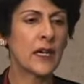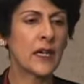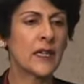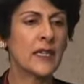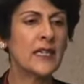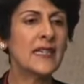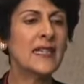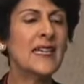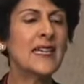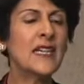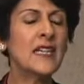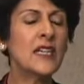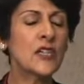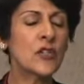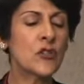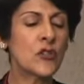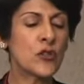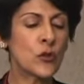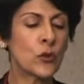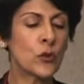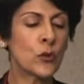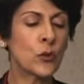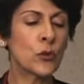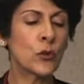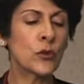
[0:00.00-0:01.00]
needed
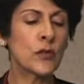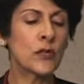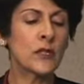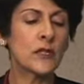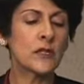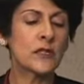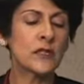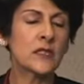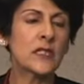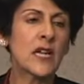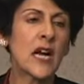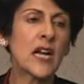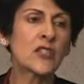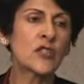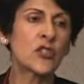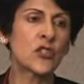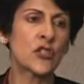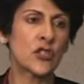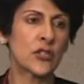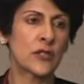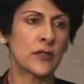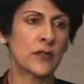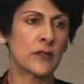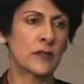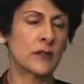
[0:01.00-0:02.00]
to
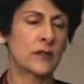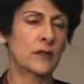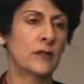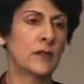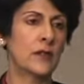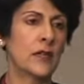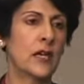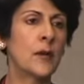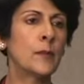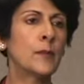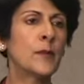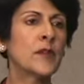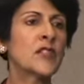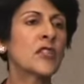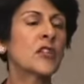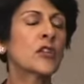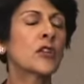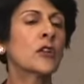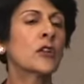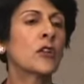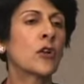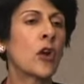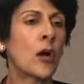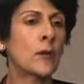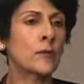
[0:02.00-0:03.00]
touch a
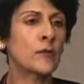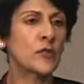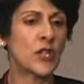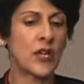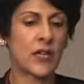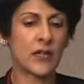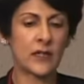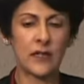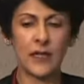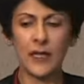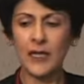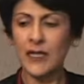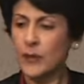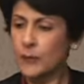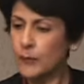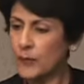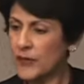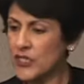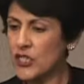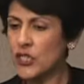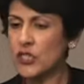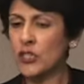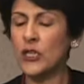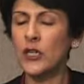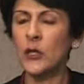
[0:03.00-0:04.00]
particular object in a
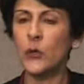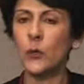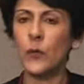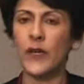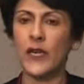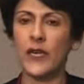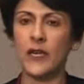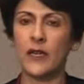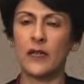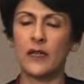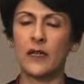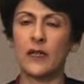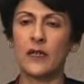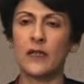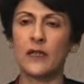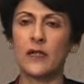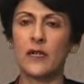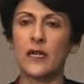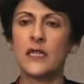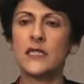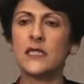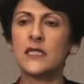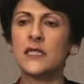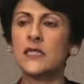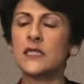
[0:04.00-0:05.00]
particular way
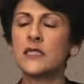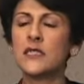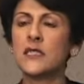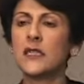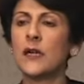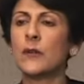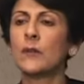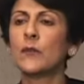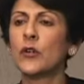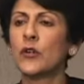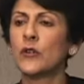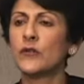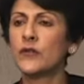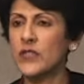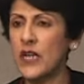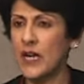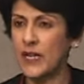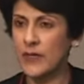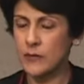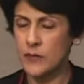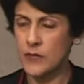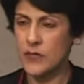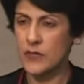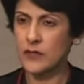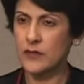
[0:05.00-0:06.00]
a certain number of
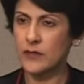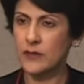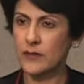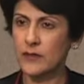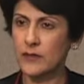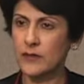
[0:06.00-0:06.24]
times.